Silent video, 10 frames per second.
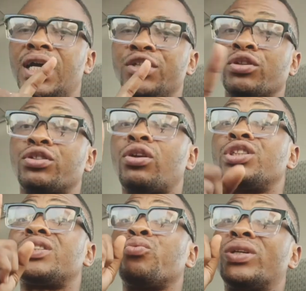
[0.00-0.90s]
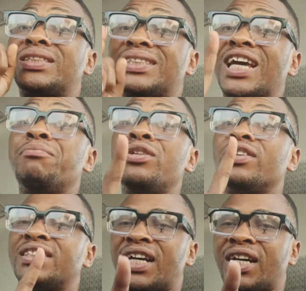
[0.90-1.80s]
It was launched with 10
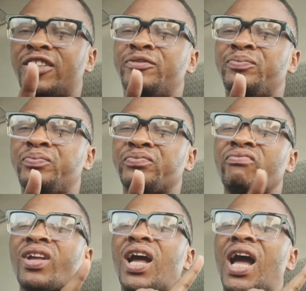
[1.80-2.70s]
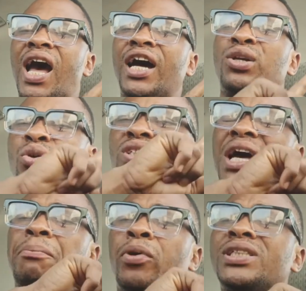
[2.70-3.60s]
million naira. And those
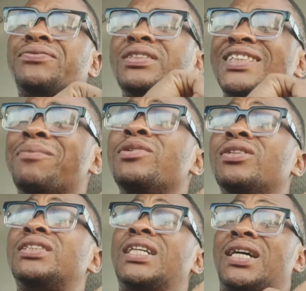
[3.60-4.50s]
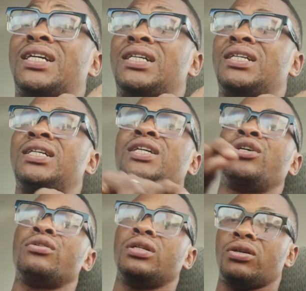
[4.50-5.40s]
that bought it for 10 million naira,
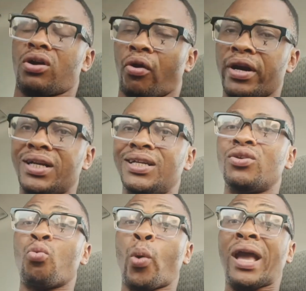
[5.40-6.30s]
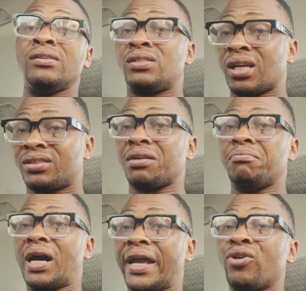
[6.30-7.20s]
currently, we are in
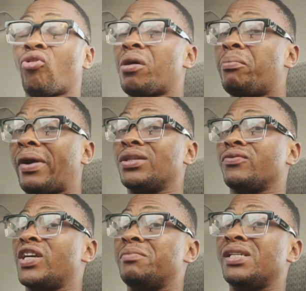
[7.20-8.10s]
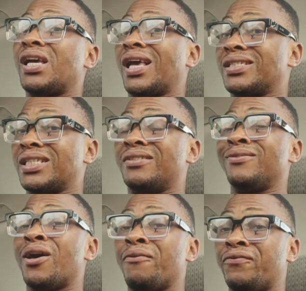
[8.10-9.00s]
September. The current price of Amen Estate
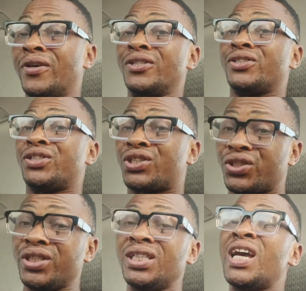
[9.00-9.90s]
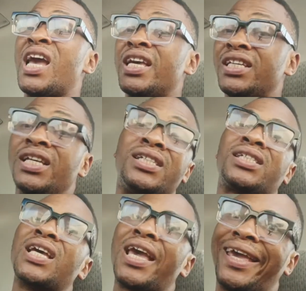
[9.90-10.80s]
Phase 3
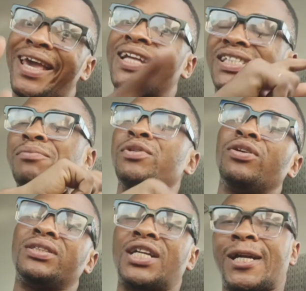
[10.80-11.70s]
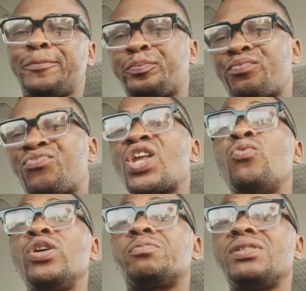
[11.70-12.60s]
is 80 million naira,
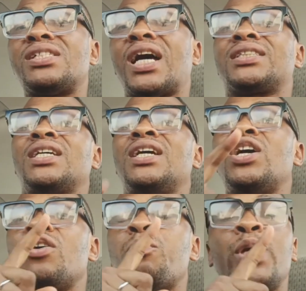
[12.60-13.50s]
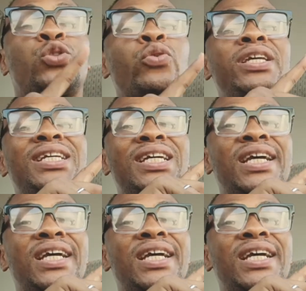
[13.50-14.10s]
which means that between